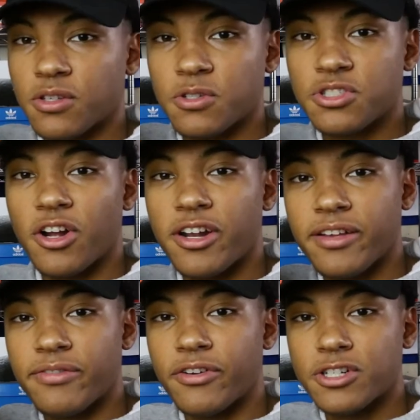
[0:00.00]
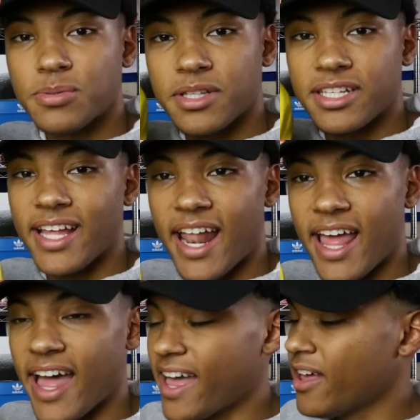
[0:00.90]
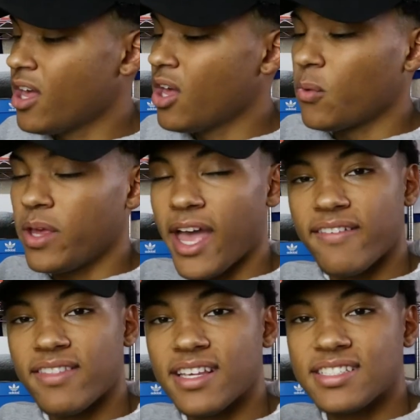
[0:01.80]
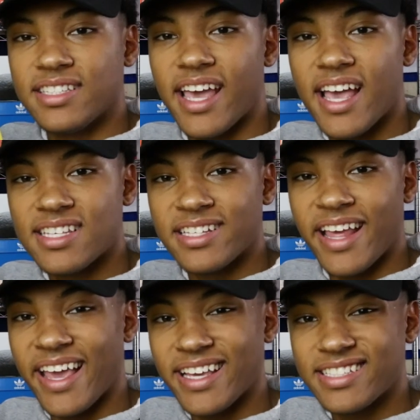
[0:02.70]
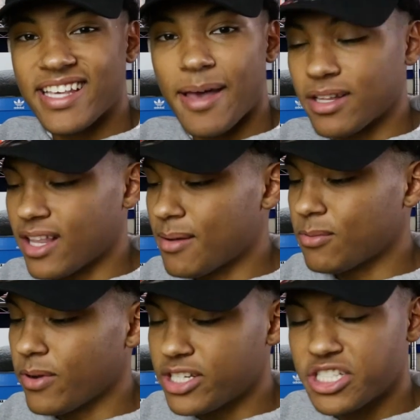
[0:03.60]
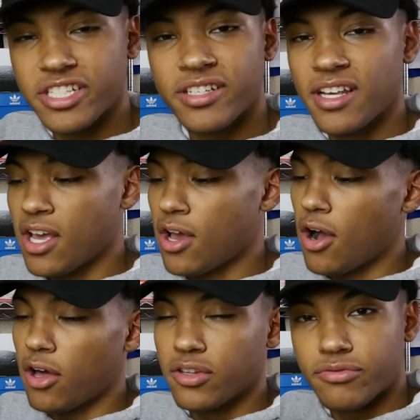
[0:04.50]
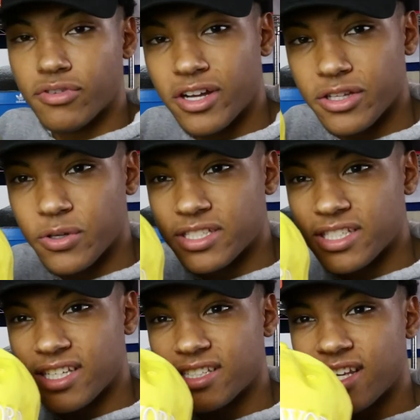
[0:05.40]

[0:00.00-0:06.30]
So starting first with the dad hat, we have this Guess and ASAP collaboration. On the front, you can see it